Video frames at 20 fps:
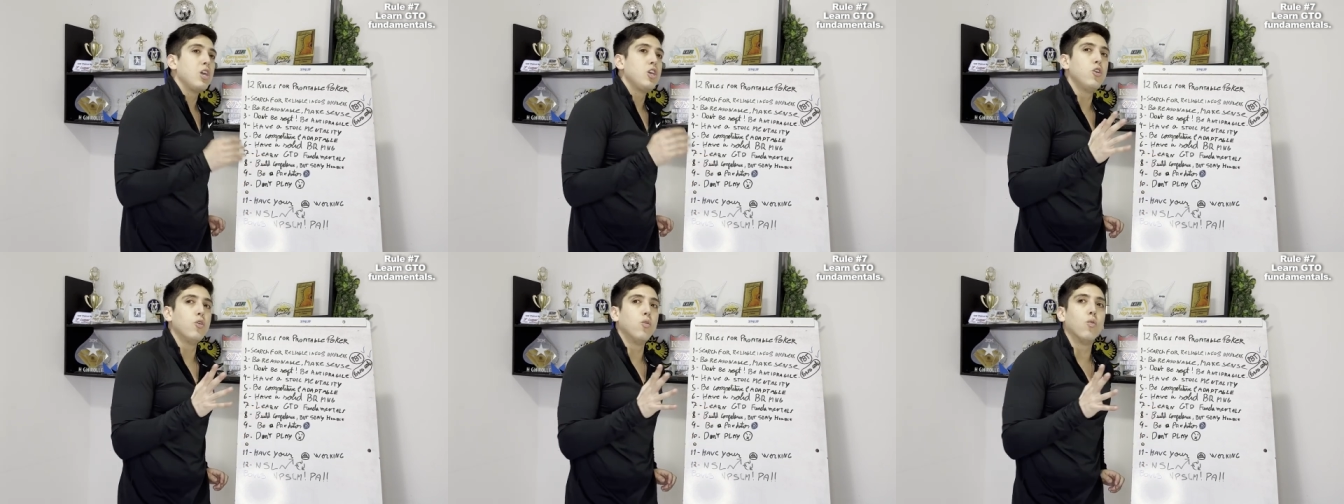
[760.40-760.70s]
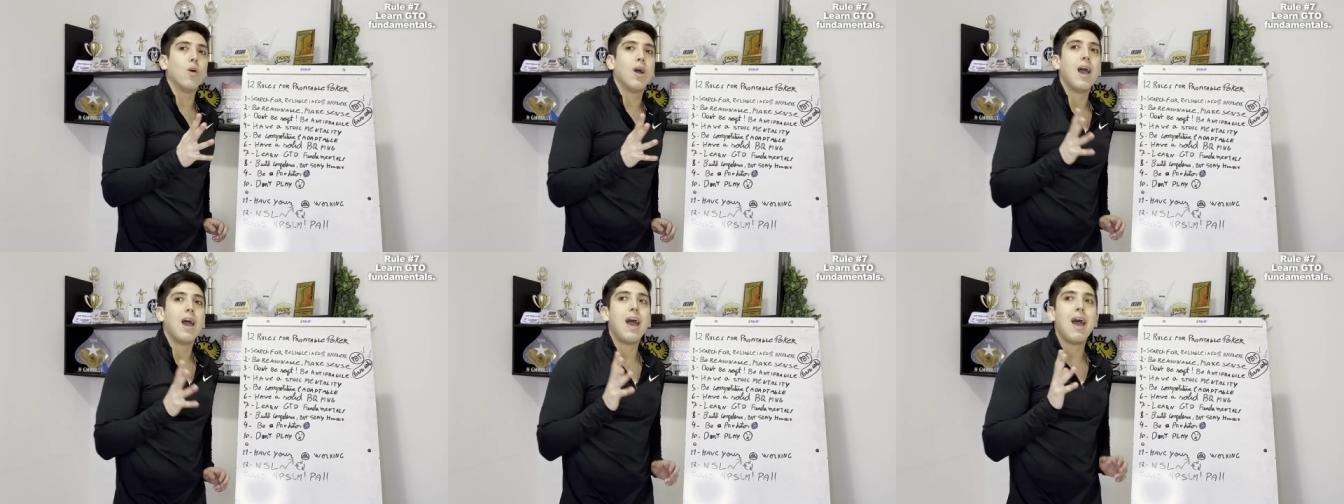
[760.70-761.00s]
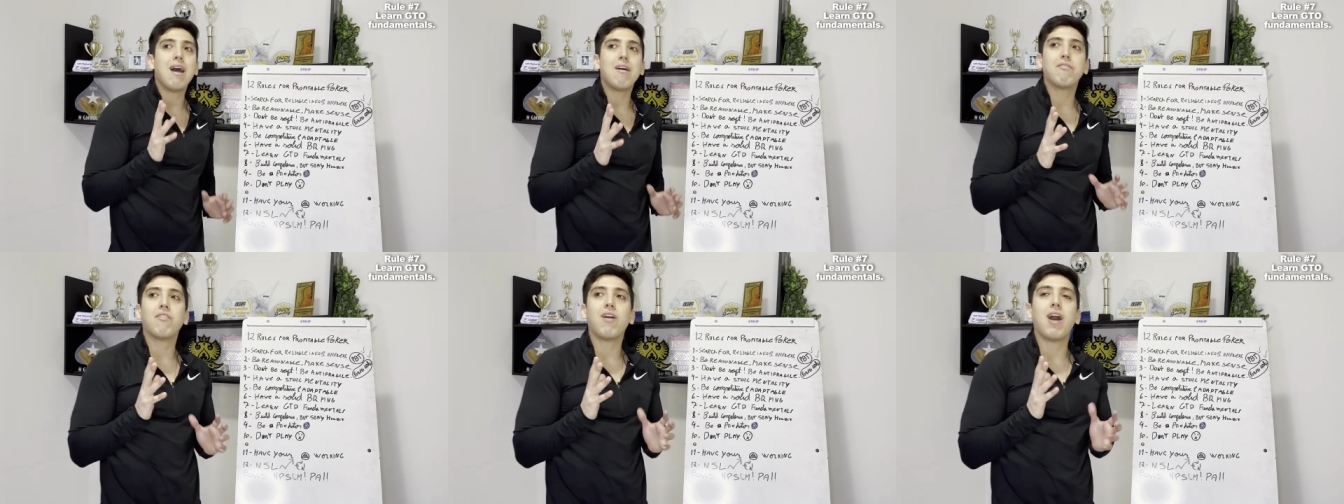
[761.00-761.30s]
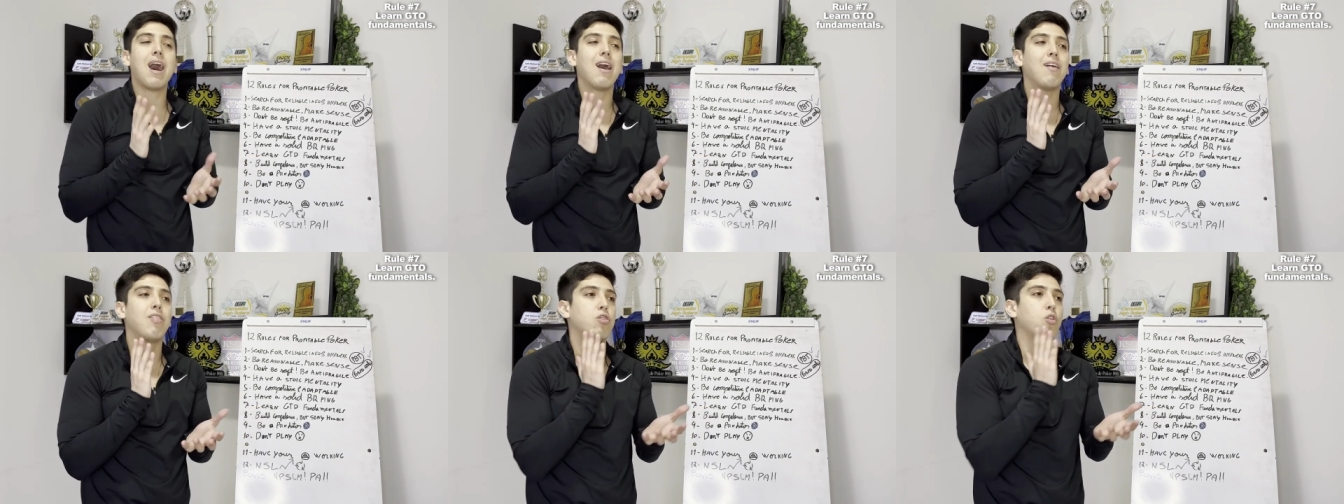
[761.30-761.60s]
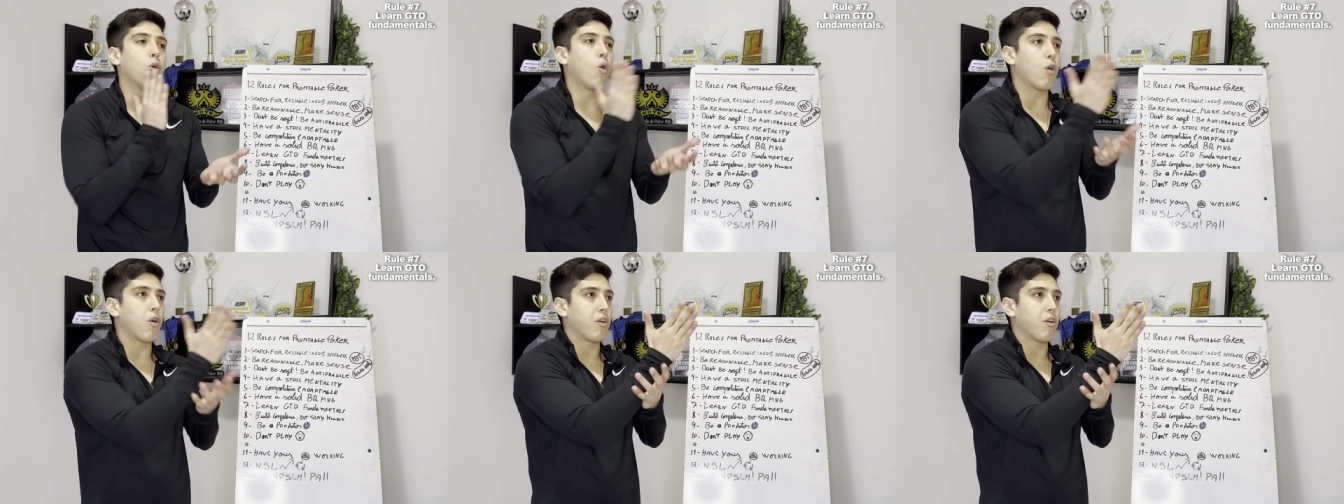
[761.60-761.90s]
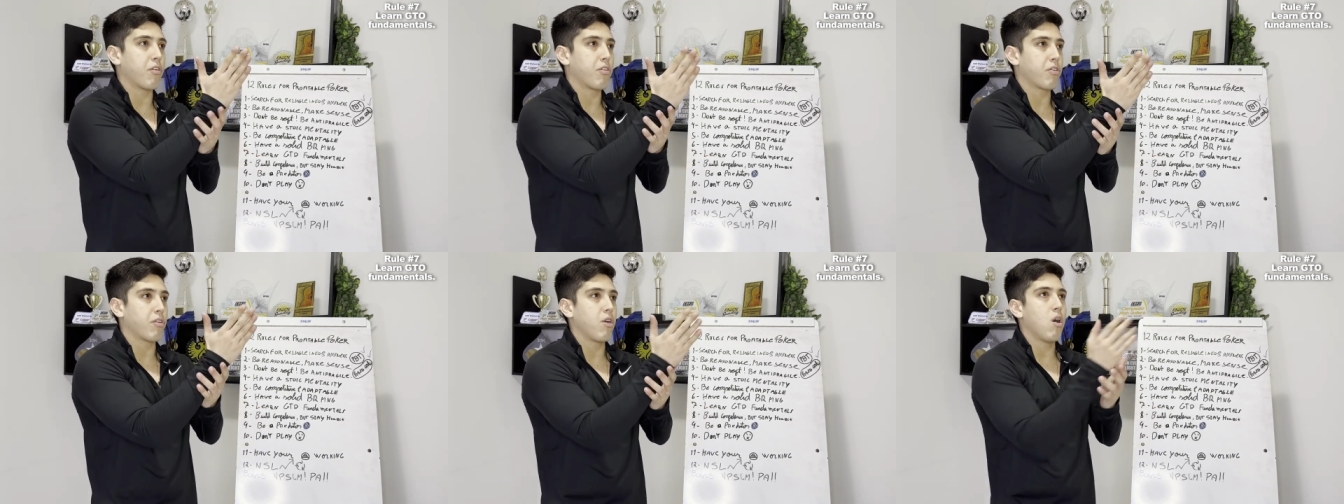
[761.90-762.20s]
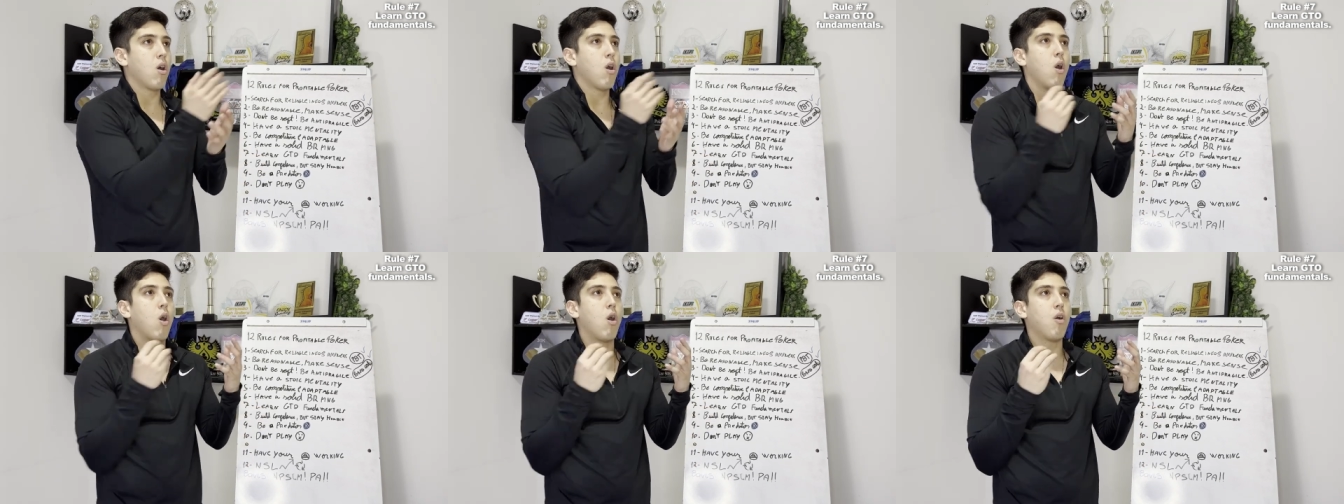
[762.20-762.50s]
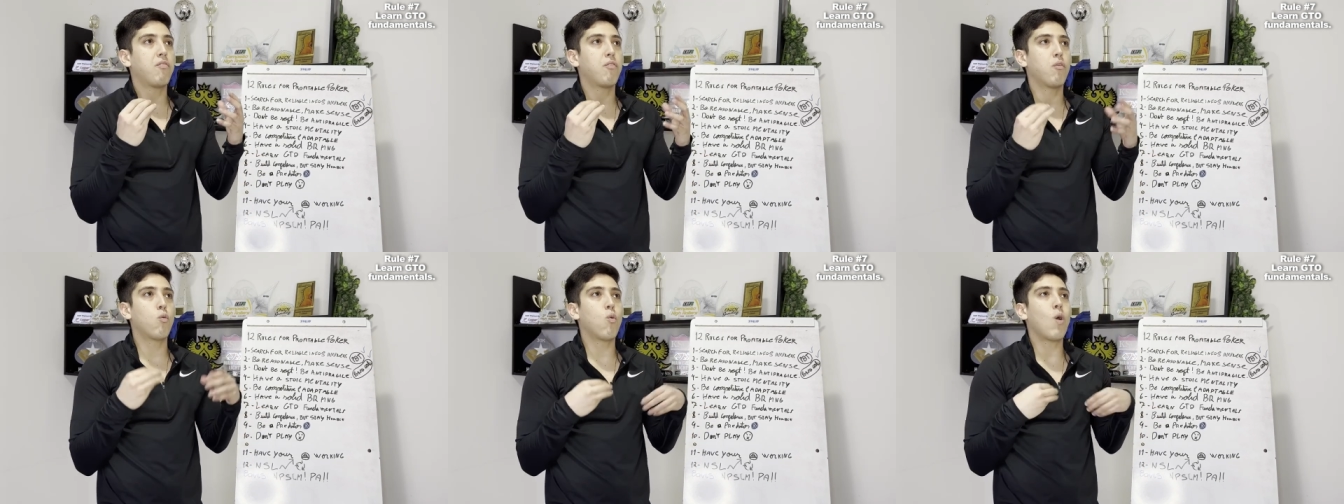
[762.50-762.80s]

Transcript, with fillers: you have a north of